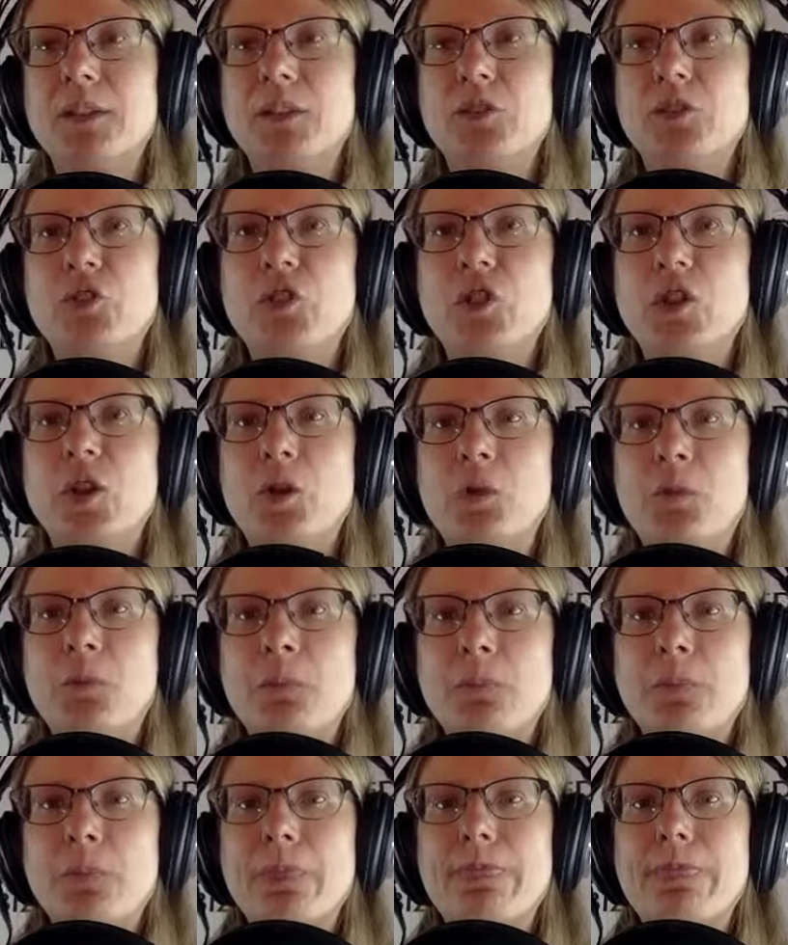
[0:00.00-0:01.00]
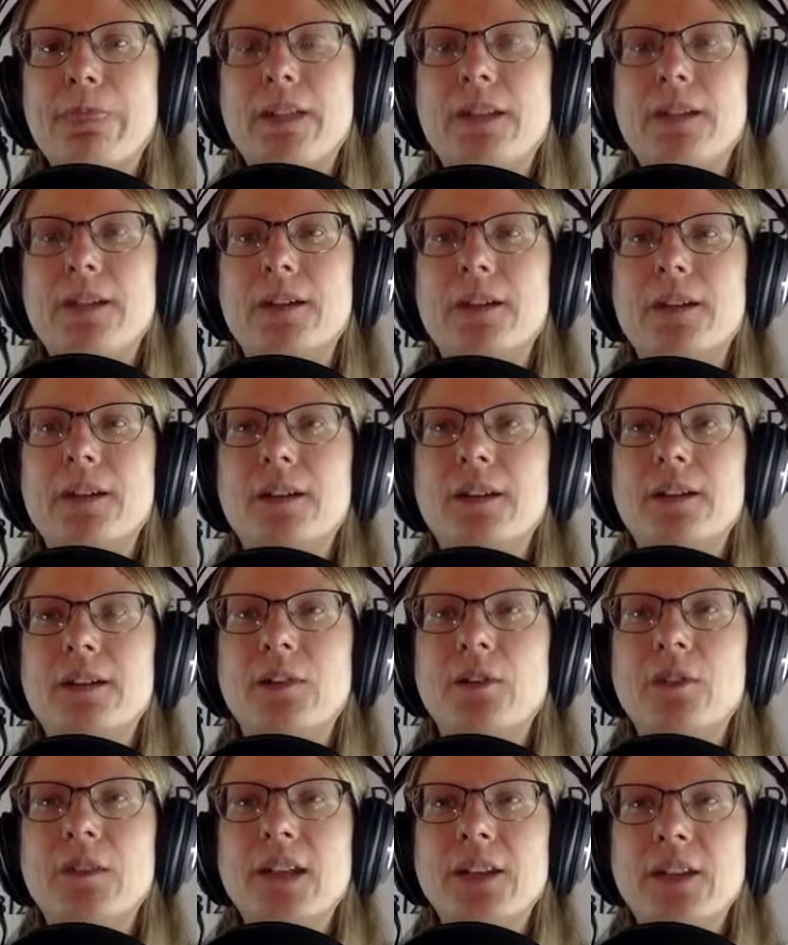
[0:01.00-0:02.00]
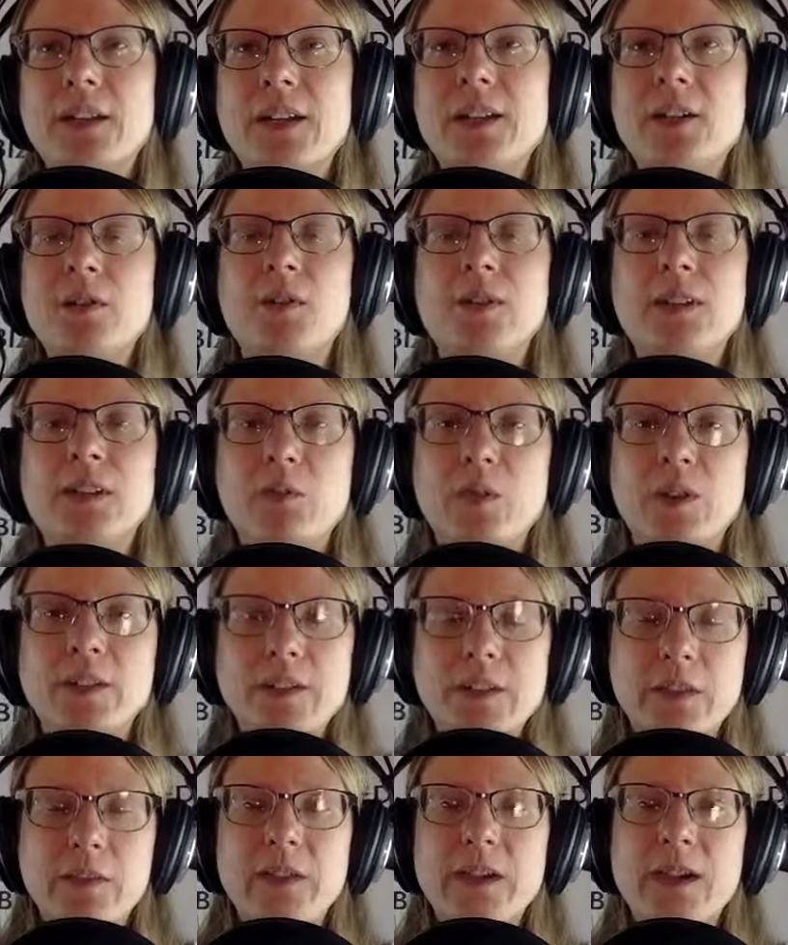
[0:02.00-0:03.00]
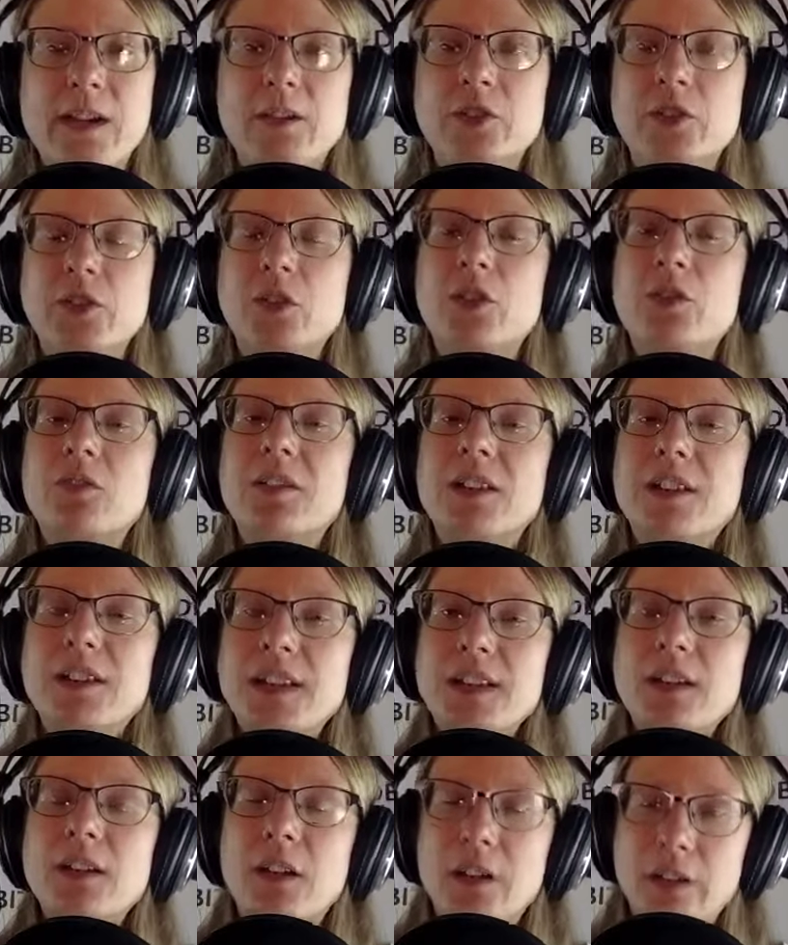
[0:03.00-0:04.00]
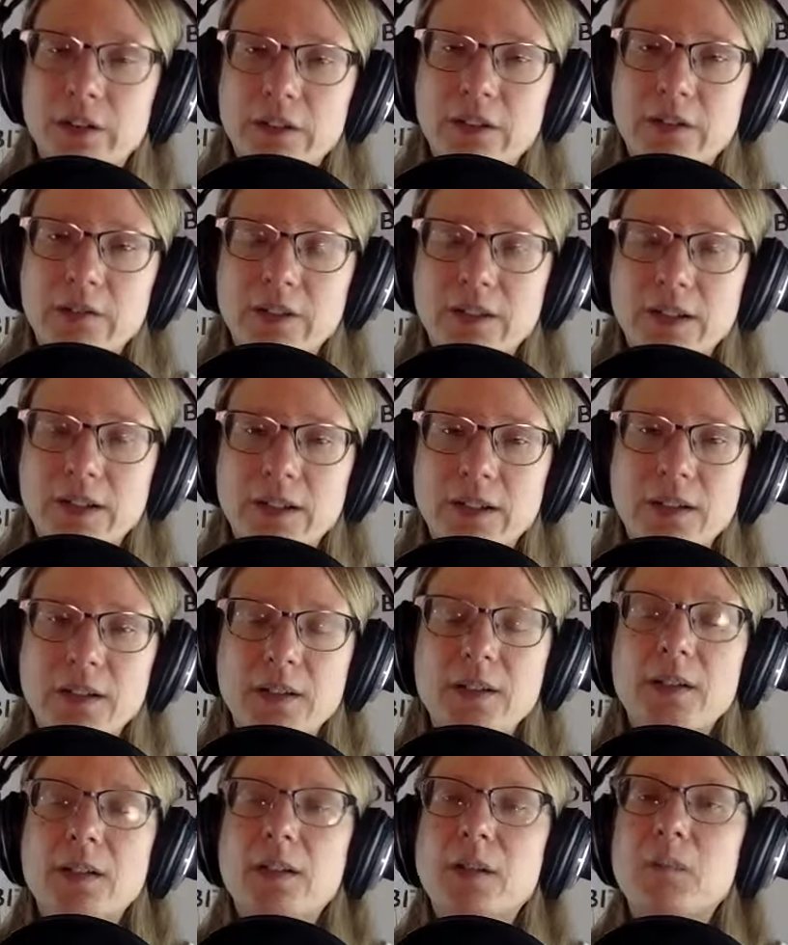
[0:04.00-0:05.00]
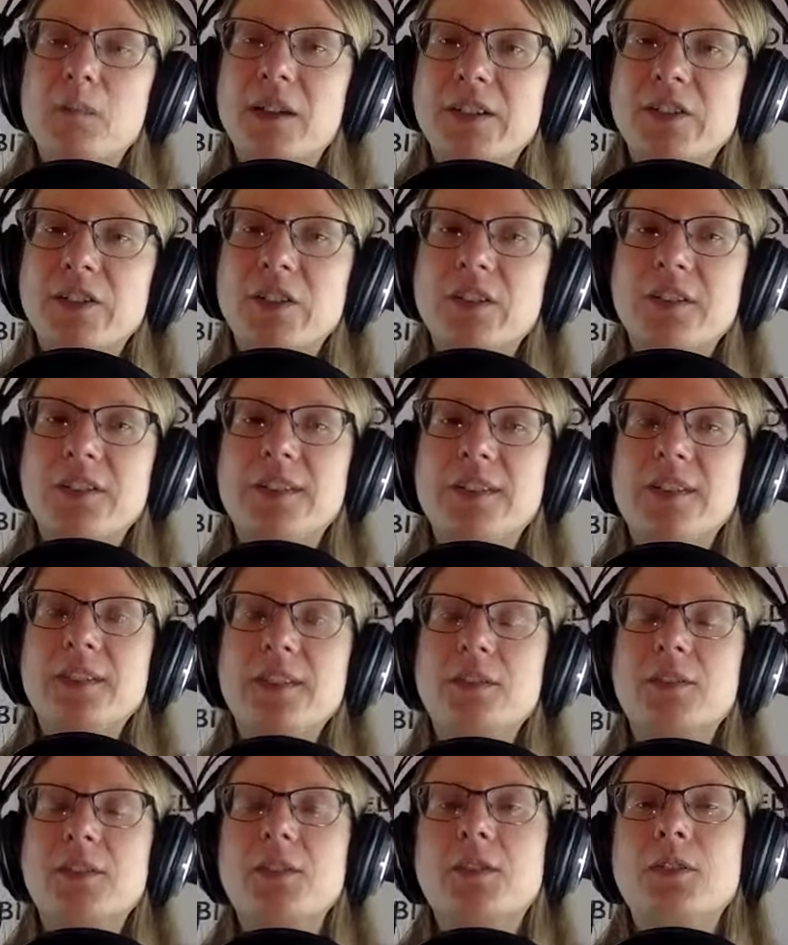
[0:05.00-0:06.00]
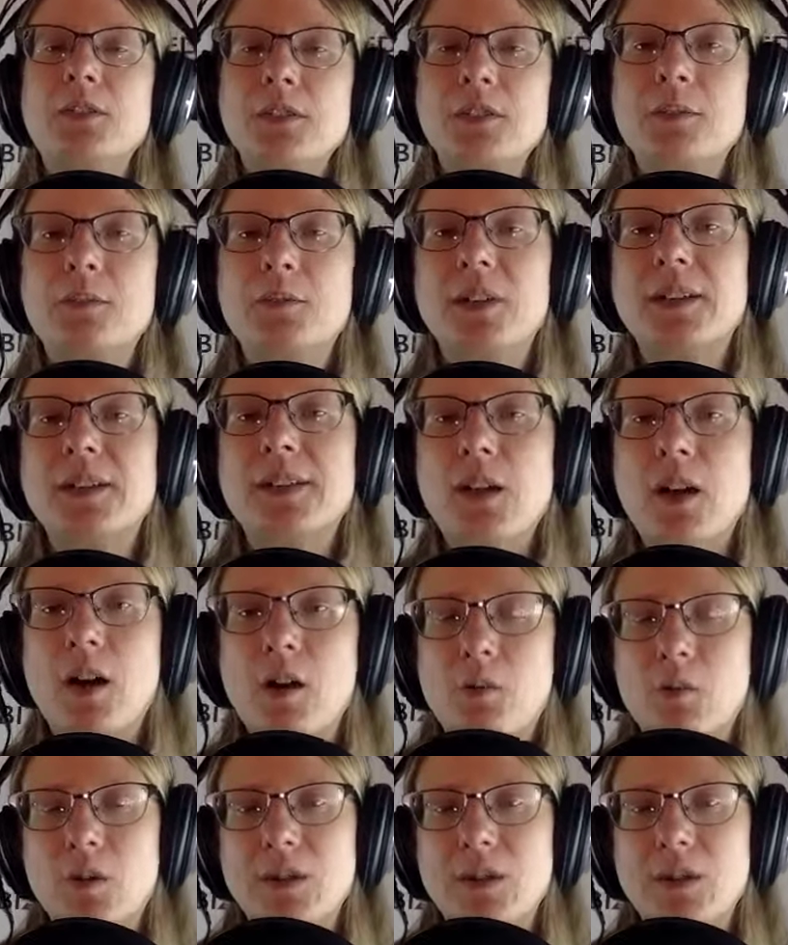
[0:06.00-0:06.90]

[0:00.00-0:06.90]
So that's kind of what the 3 are. You don't need all 3, but as you can see, if you do them right, they all work